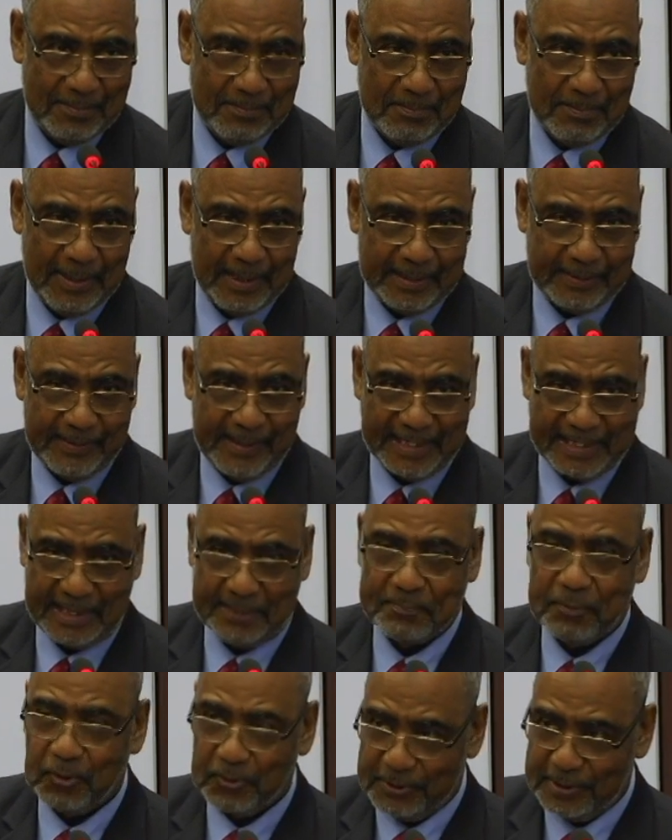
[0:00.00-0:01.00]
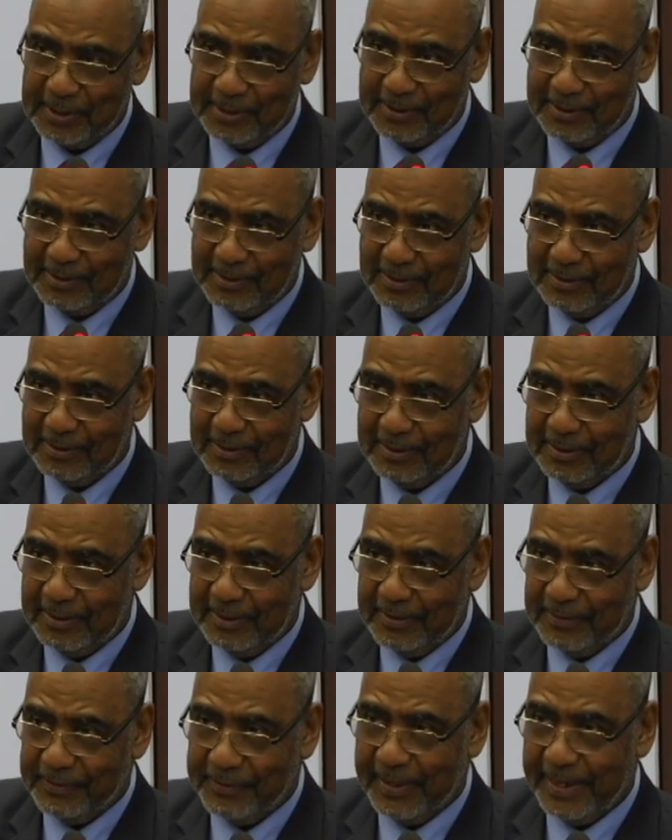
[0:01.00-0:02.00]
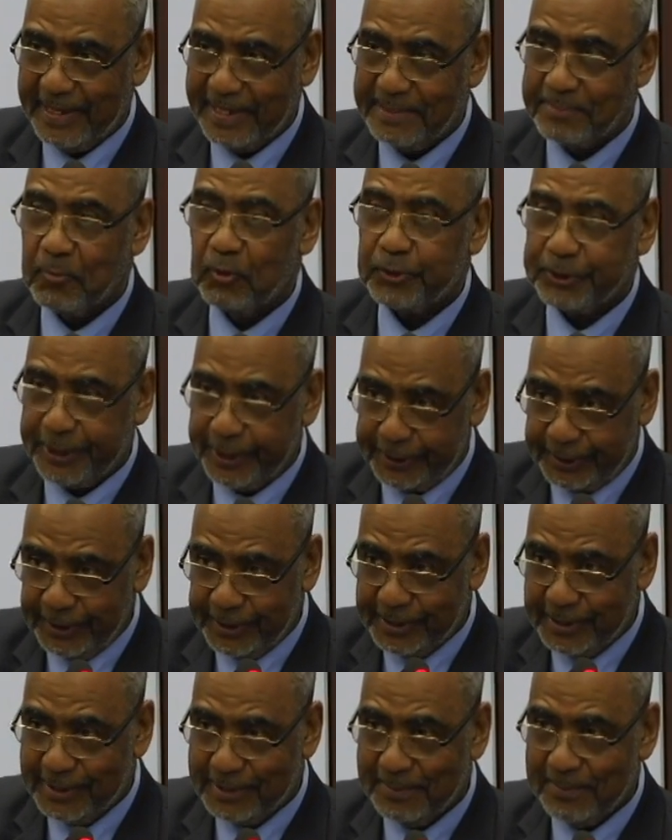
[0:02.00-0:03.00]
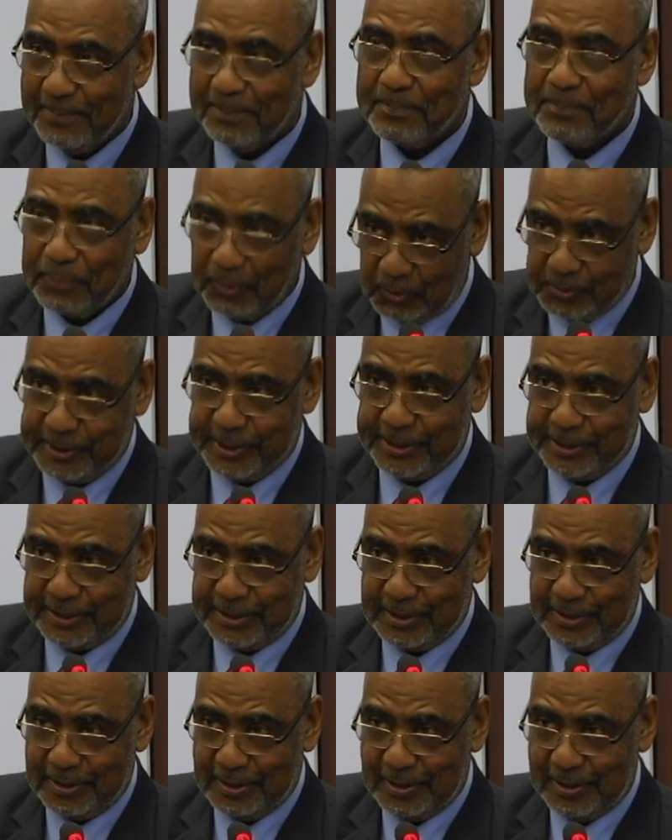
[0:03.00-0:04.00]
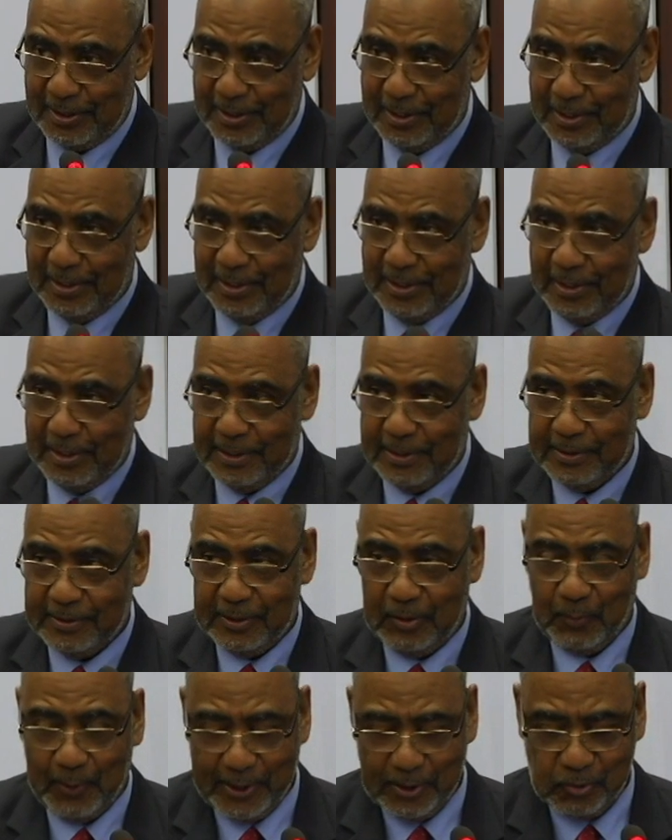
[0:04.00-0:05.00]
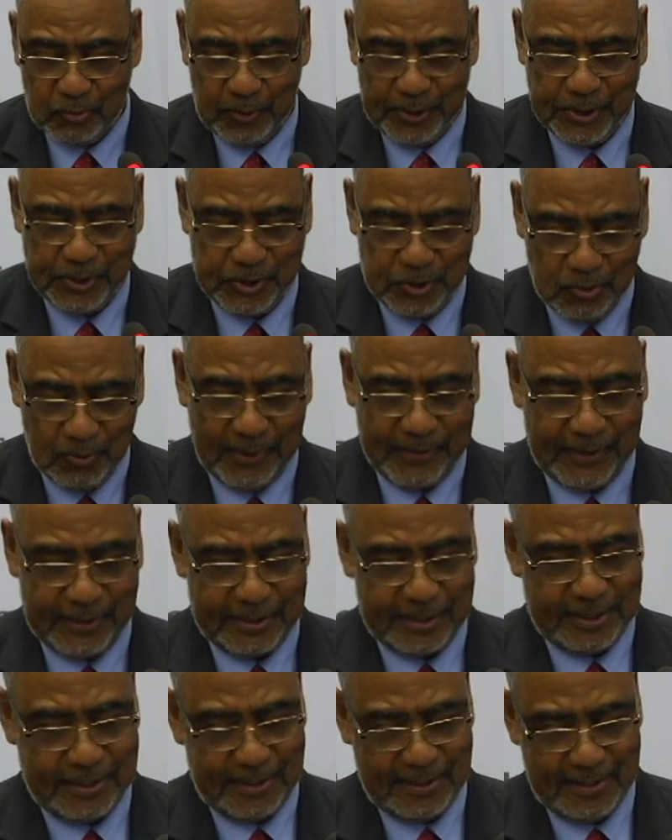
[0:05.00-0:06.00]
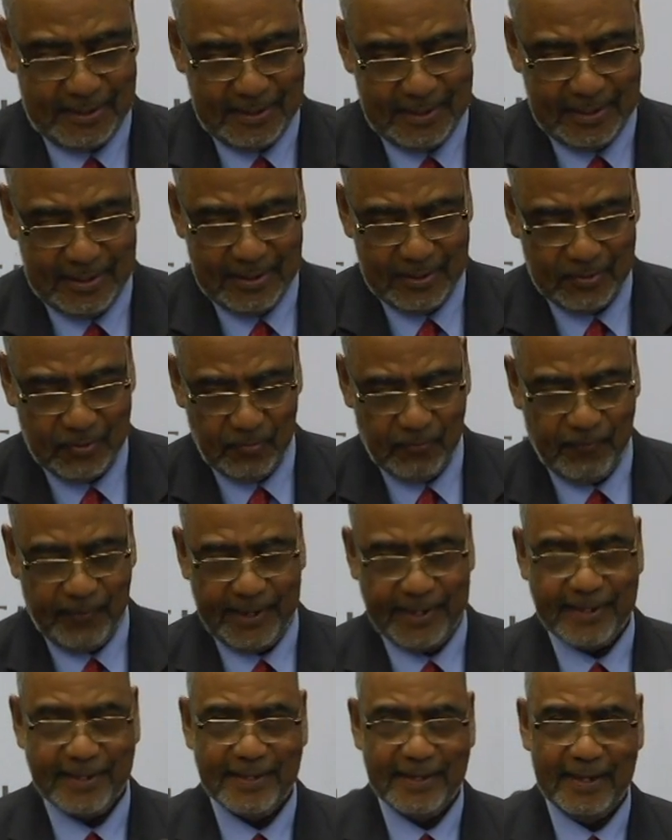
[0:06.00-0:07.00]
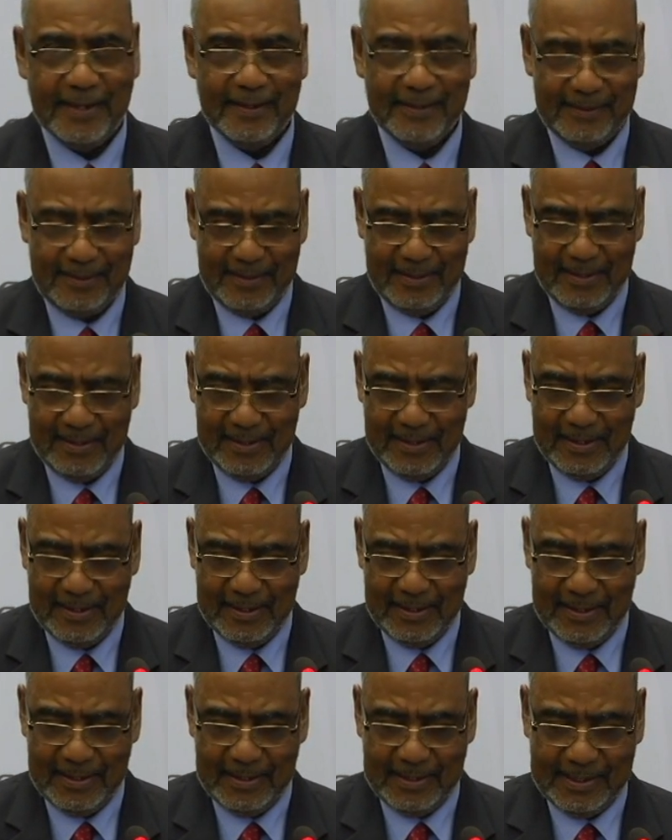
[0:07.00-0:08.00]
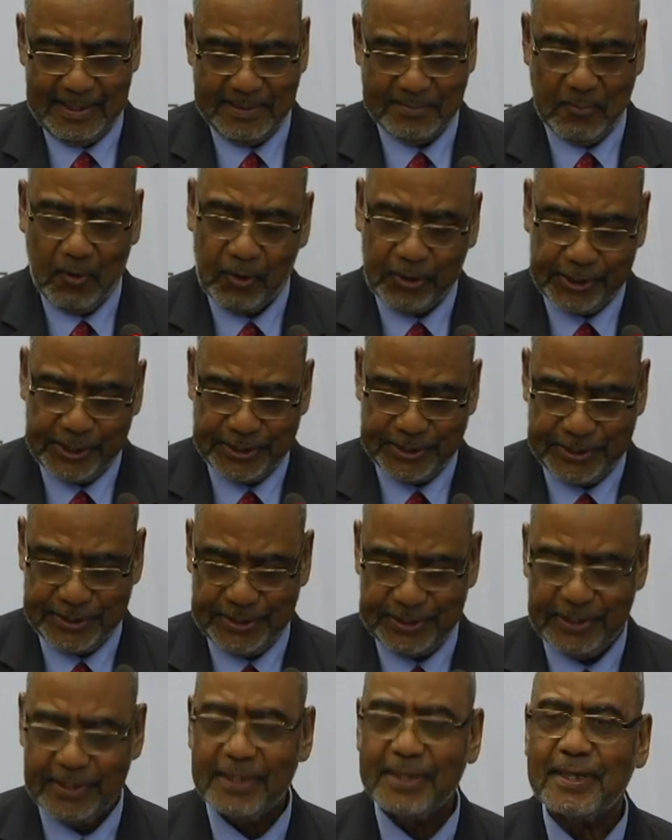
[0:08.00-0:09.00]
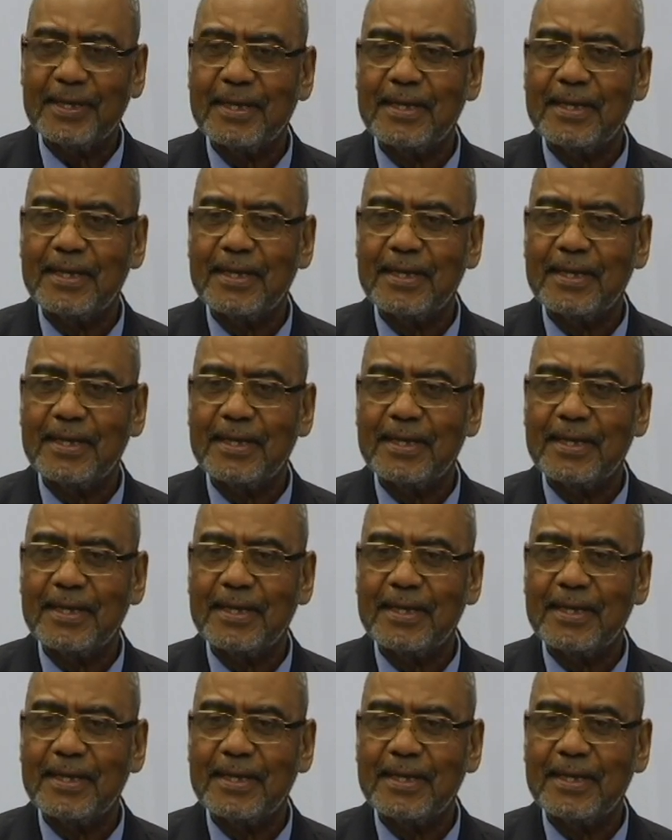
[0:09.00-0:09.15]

but they are supporting the democratic process. They want to ensure that you find democracy